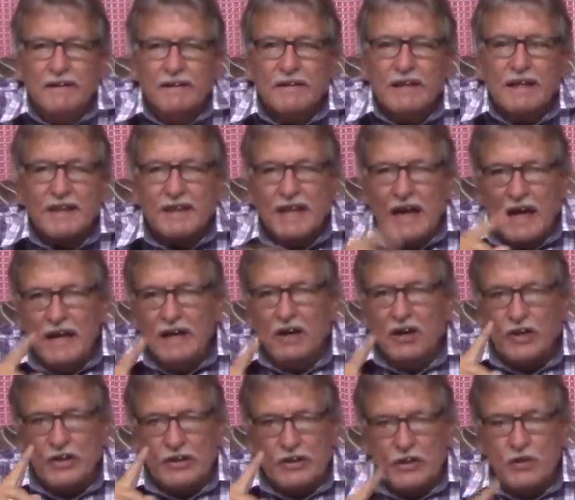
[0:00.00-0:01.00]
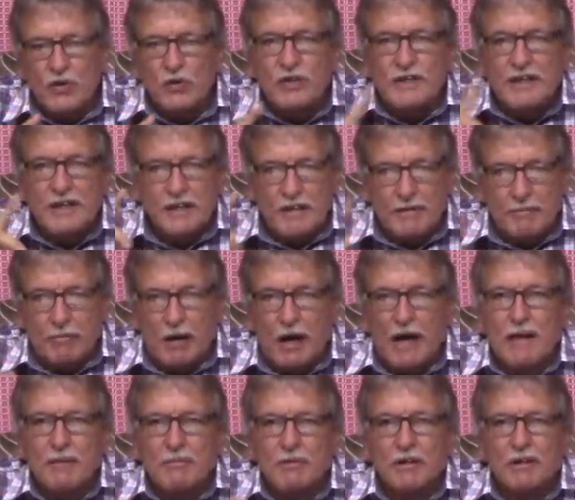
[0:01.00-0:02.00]
that they are using the
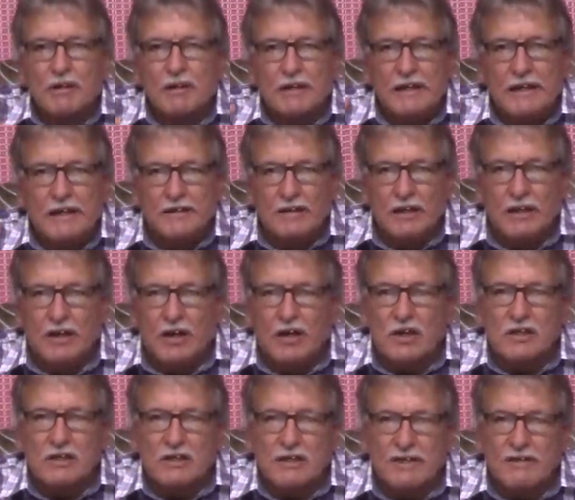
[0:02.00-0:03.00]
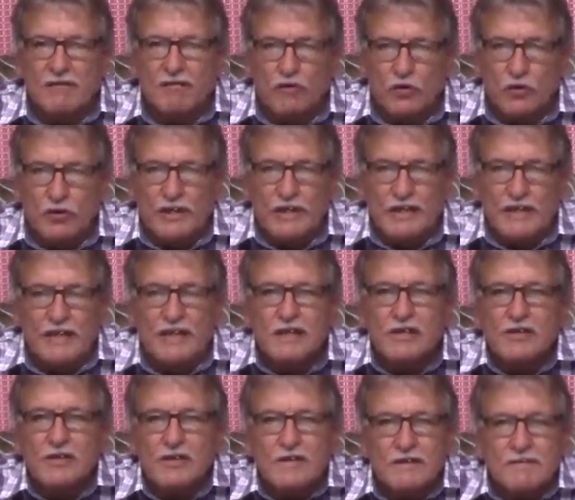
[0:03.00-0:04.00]
Bible in the last 40
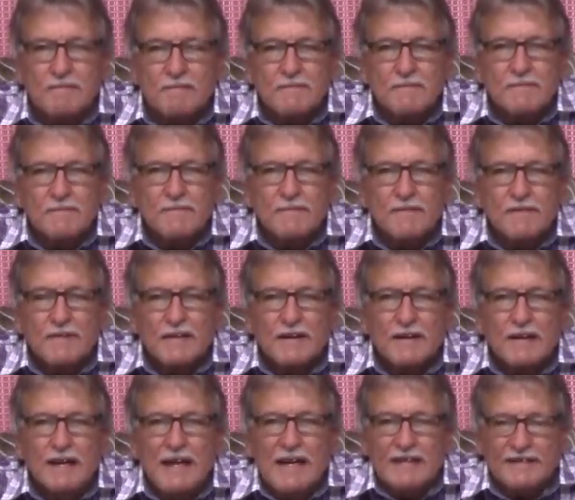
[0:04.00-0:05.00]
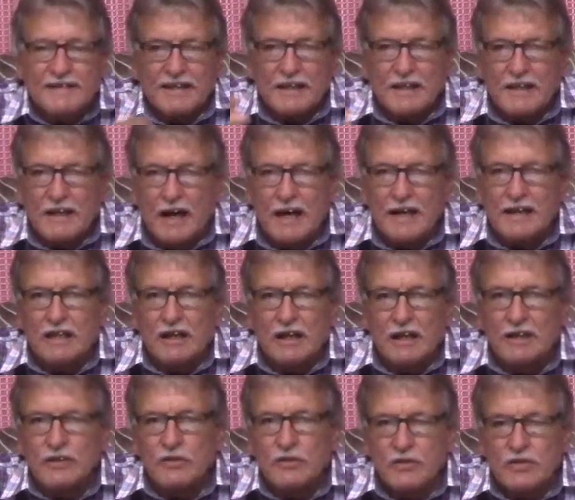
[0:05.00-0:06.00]
years as a
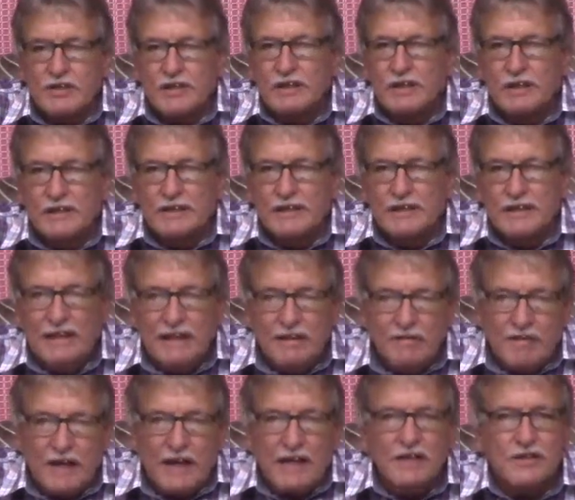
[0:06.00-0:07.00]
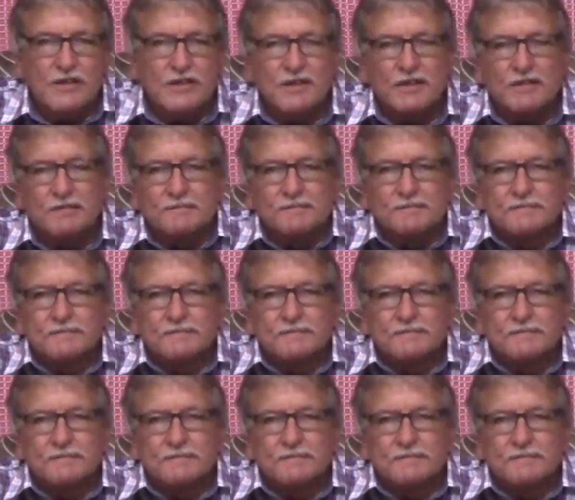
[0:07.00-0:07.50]
guideline to certain events